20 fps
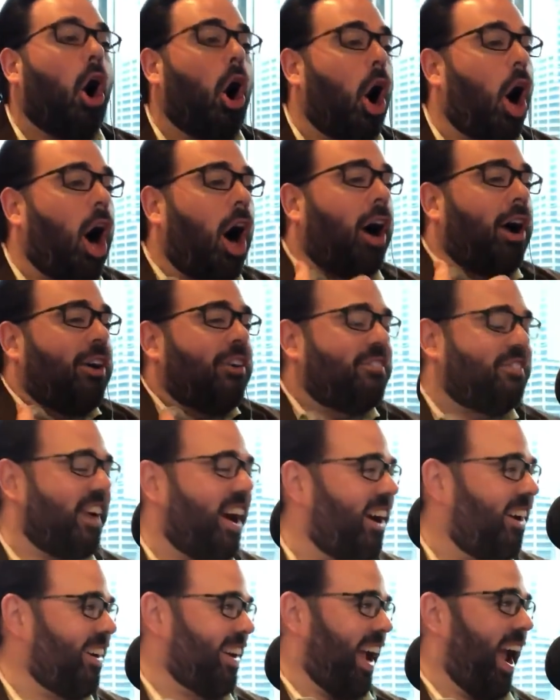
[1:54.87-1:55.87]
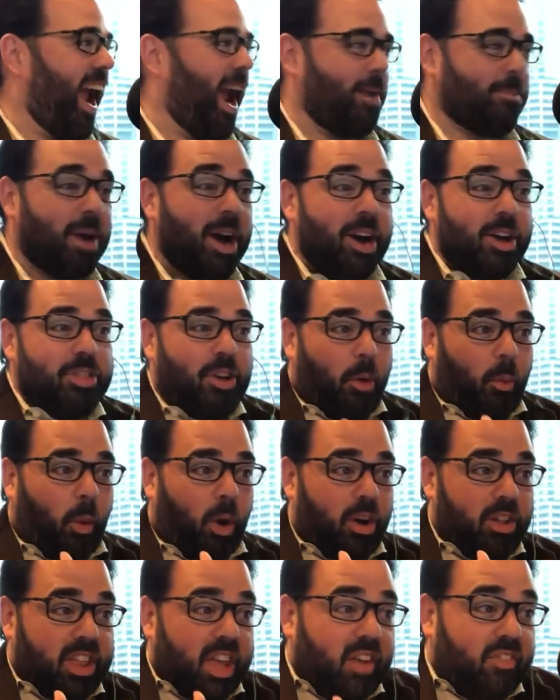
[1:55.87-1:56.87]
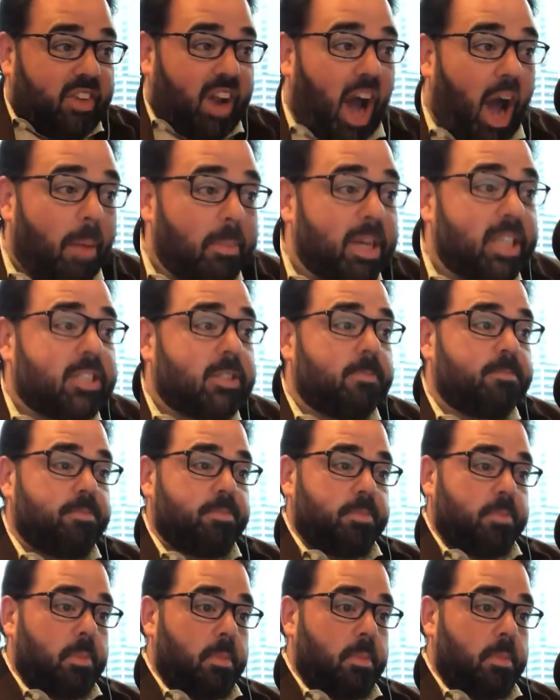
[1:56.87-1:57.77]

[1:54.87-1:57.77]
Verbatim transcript: All fair game. They're worthy of comment